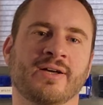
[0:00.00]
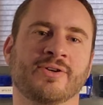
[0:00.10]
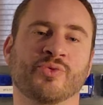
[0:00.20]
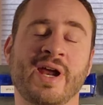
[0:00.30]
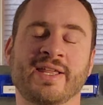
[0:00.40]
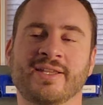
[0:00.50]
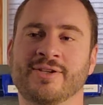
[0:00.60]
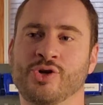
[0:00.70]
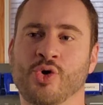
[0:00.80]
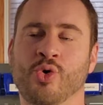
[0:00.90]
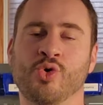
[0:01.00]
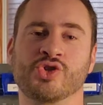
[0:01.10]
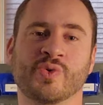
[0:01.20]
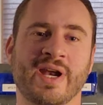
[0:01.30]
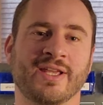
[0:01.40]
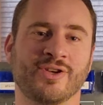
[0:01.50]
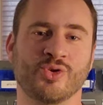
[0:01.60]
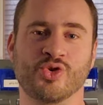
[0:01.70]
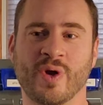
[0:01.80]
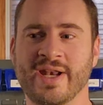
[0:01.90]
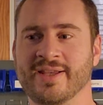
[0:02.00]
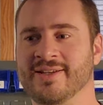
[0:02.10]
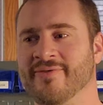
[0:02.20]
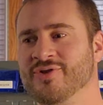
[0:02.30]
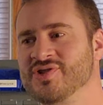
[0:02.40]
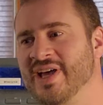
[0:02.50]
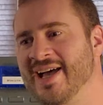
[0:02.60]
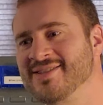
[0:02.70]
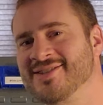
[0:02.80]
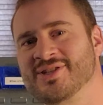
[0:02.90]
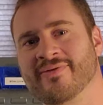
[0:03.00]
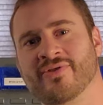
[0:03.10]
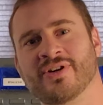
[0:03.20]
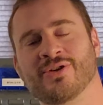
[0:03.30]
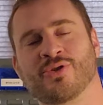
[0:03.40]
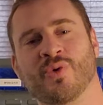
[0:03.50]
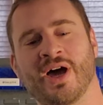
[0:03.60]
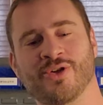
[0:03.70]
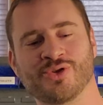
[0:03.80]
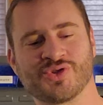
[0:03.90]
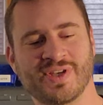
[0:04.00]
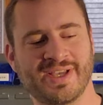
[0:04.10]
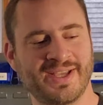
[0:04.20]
Greddy, old Greddy, new Greddy, different sizes, different throttles.